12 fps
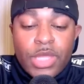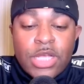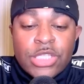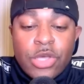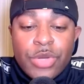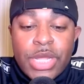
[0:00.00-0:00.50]

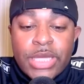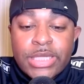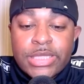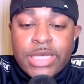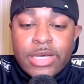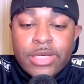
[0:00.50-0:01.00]
So Nick
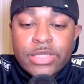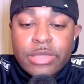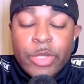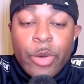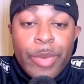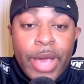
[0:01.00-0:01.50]
then tells them
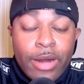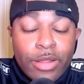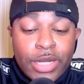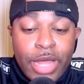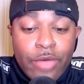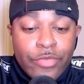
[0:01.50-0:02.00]
they'll battle
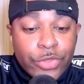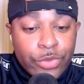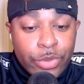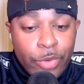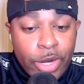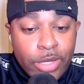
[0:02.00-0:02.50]
it out for
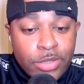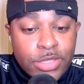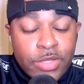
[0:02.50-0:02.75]
three rounds.